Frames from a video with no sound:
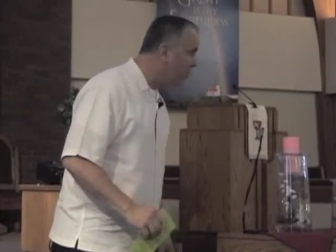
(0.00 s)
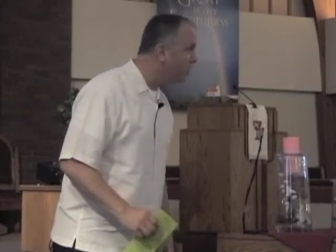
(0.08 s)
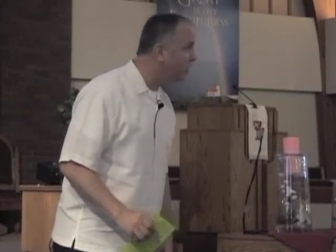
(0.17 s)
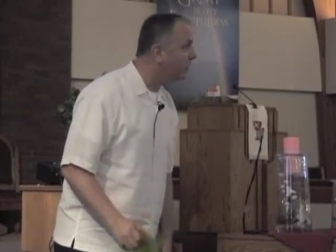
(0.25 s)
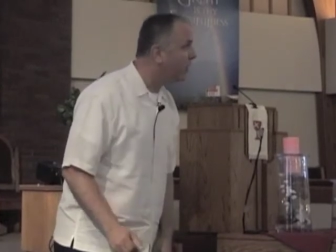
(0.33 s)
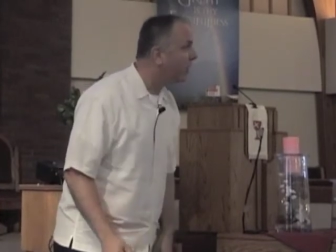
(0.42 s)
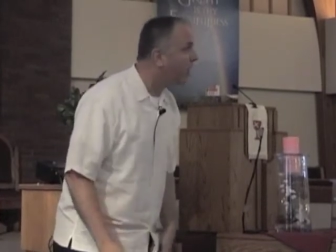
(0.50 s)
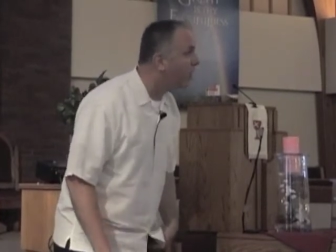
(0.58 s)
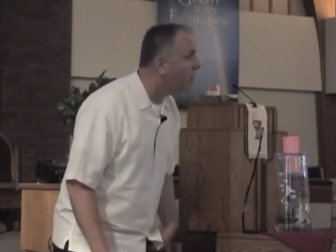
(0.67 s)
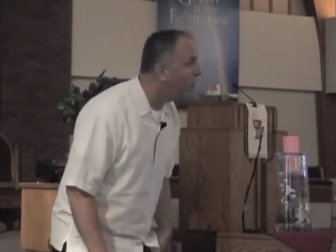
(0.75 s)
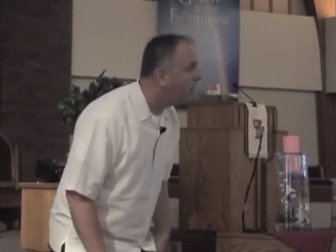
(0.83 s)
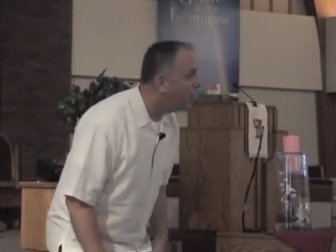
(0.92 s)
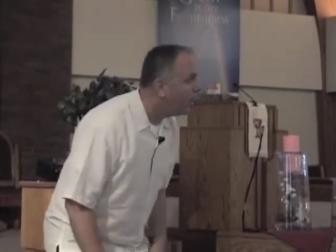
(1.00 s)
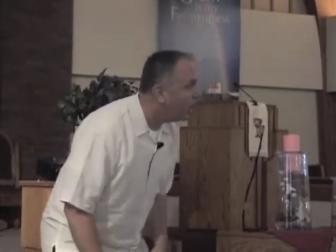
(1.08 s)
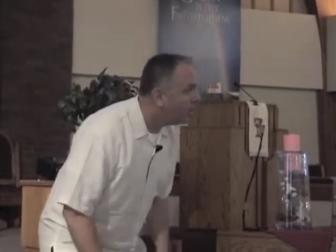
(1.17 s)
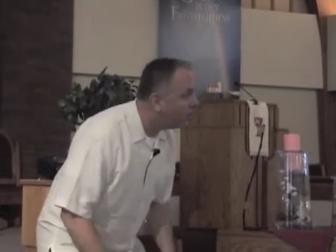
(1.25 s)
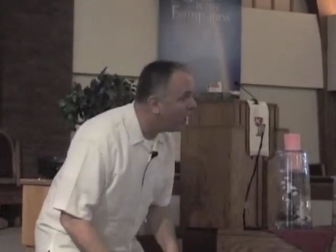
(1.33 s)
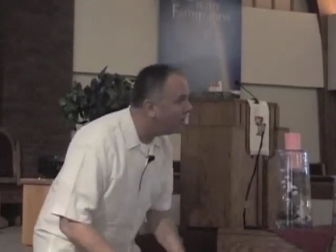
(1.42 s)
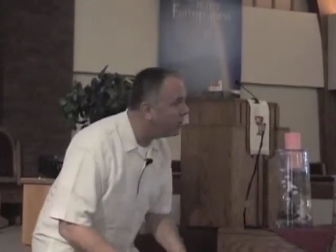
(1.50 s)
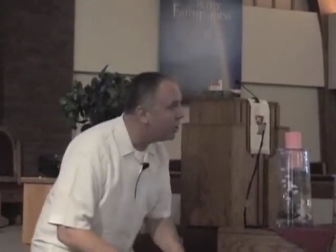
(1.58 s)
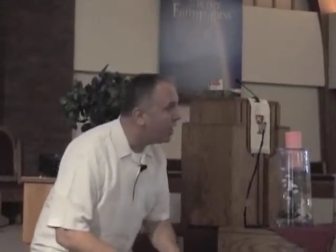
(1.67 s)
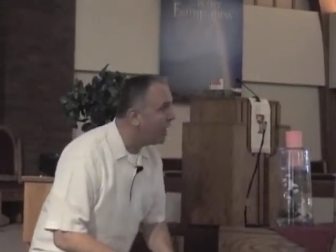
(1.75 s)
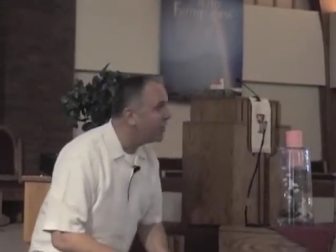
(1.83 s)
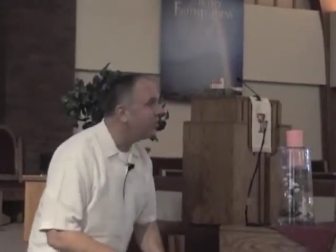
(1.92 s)
a music video, and you'll have a
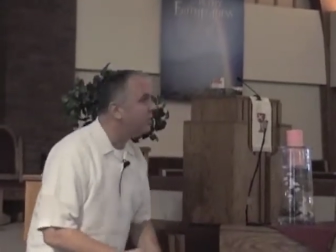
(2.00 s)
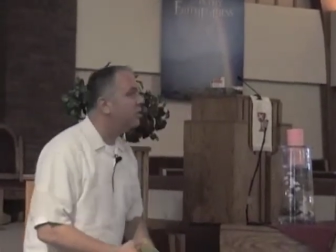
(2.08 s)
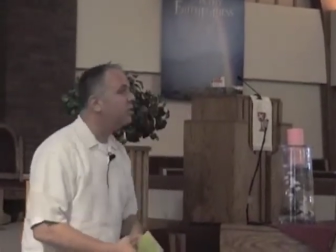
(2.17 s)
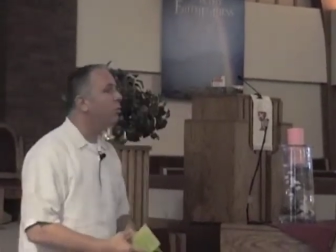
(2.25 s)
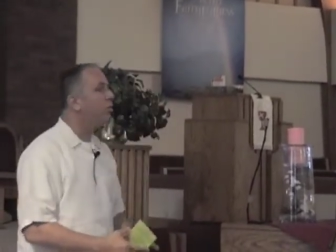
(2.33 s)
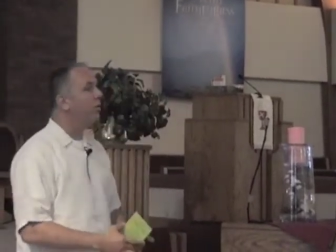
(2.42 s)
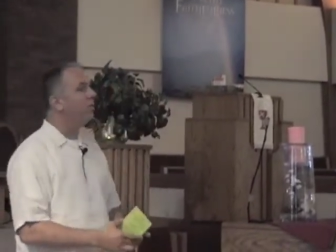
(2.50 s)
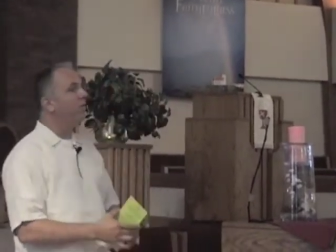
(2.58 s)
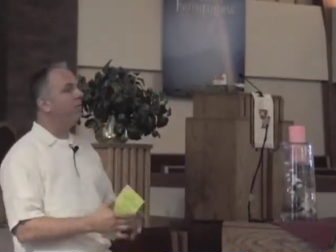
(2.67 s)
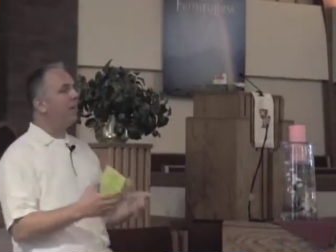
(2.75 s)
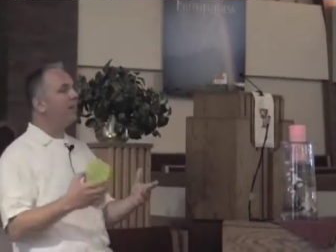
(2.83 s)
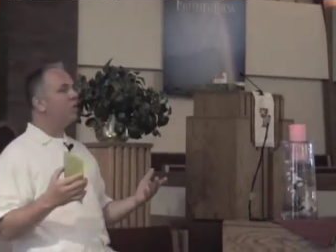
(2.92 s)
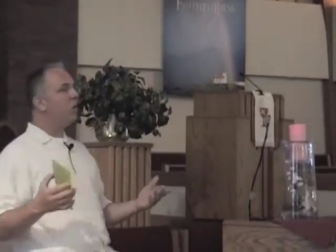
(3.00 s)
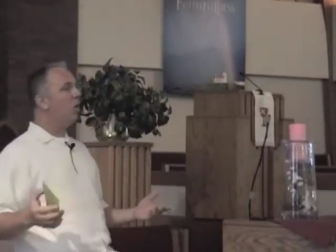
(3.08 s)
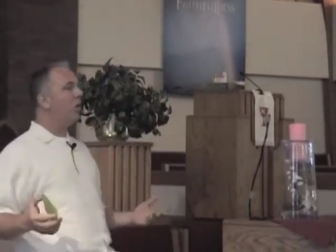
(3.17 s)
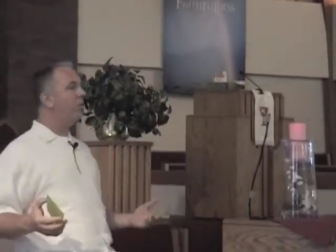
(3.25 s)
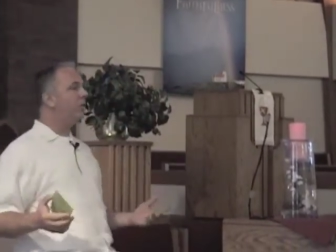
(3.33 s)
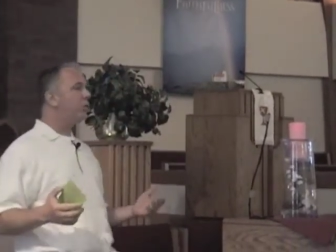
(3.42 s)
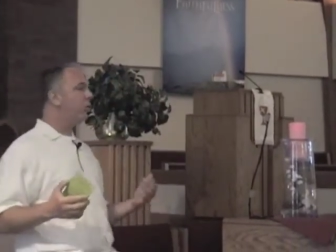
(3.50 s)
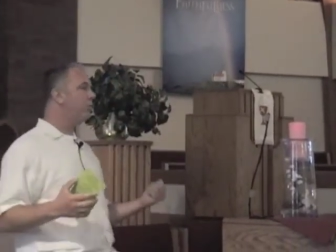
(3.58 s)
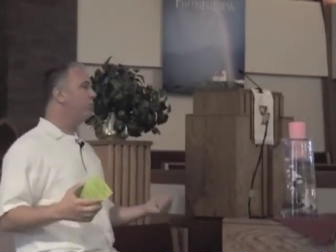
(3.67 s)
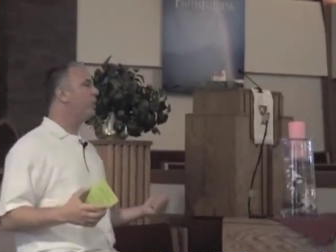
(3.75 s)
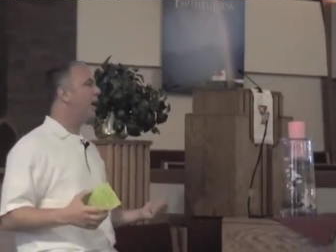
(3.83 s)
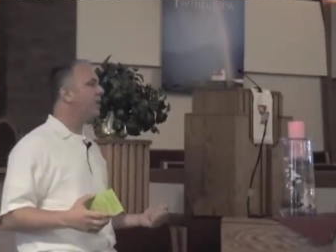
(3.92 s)
chance to sort of reflect on the
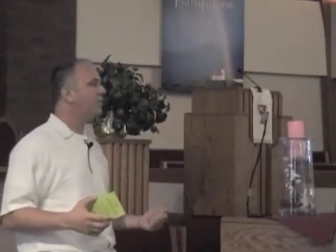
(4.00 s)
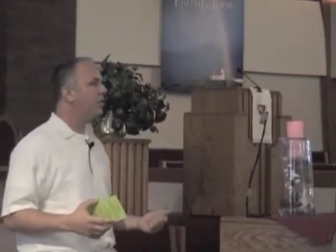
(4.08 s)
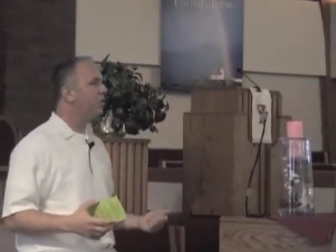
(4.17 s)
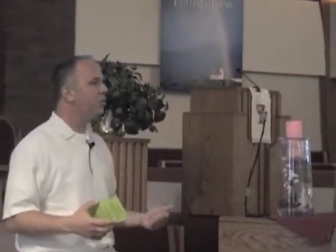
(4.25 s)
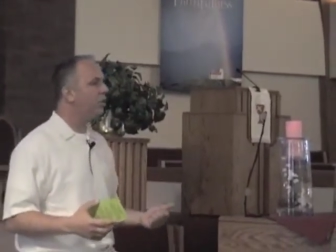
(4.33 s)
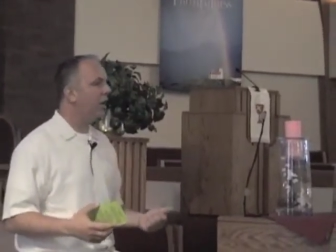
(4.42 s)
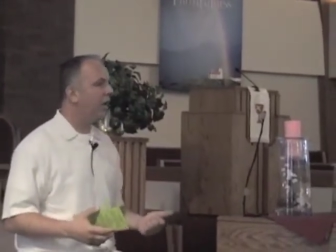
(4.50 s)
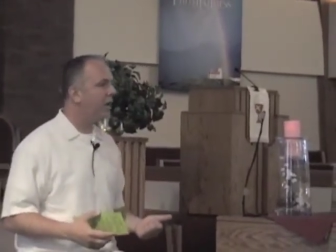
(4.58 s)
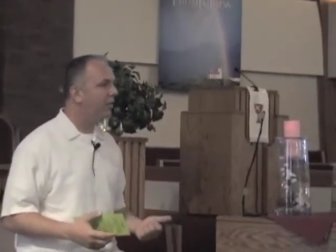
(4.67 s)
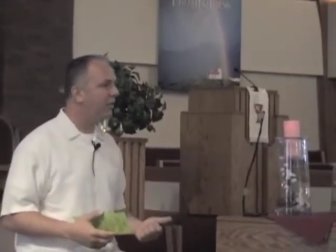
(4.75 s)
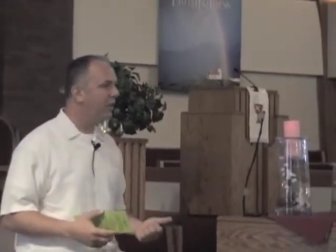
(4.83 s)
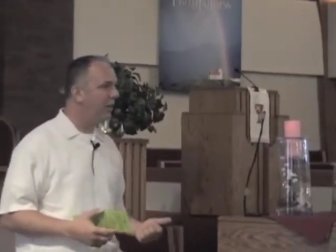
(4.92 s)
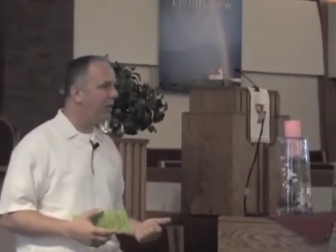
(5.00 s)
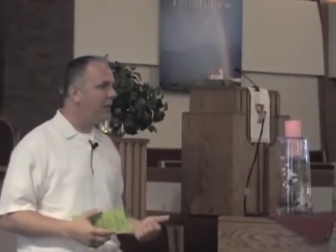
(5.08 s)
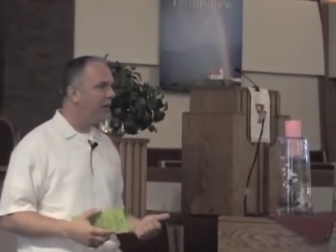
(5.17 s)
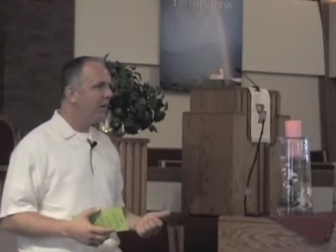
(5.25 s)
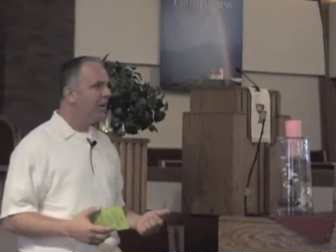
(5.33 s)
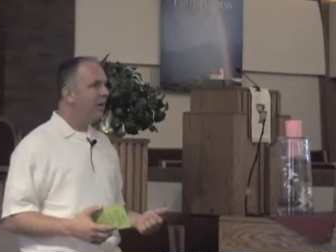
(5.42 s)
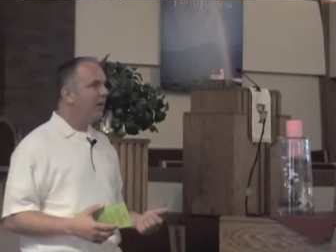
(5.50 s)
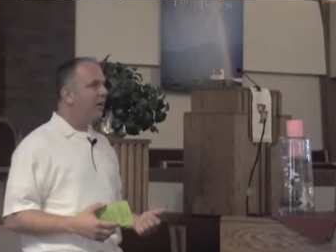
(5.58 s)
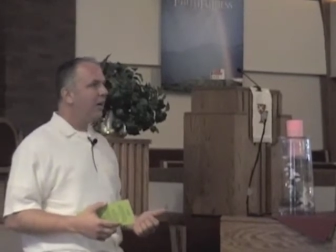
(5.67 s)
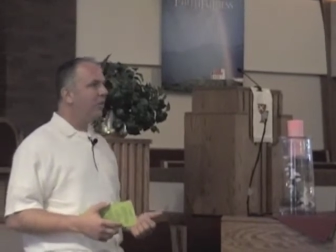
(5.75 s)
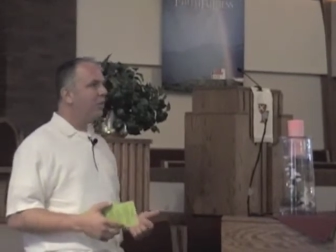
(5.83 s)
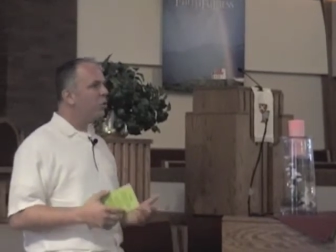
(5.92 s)
scripture passage and the,
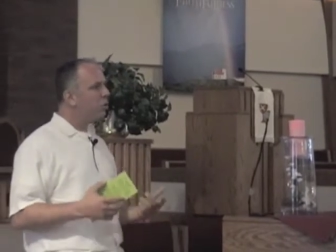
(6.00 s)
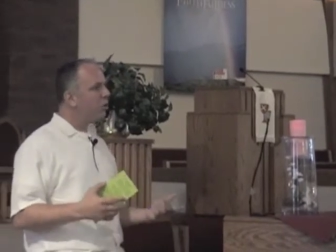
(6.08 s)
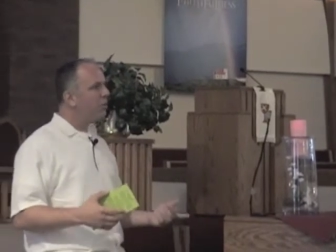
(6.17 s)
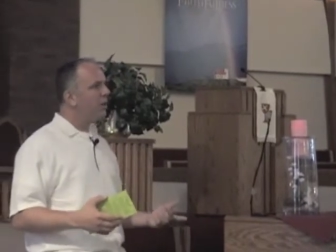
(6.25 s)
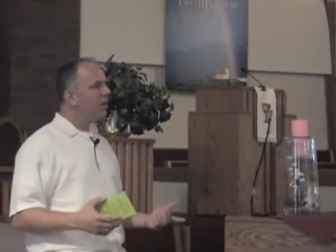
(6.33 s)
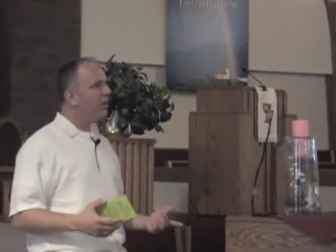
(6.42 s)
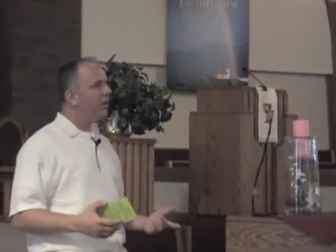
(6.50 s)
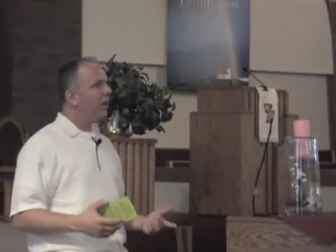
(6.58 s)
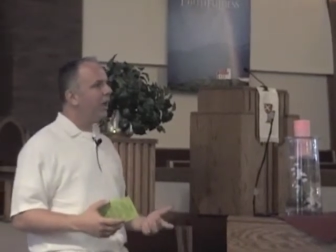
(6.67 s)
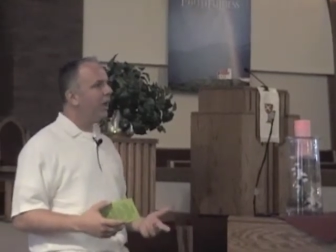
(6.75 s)
uh, the sermon.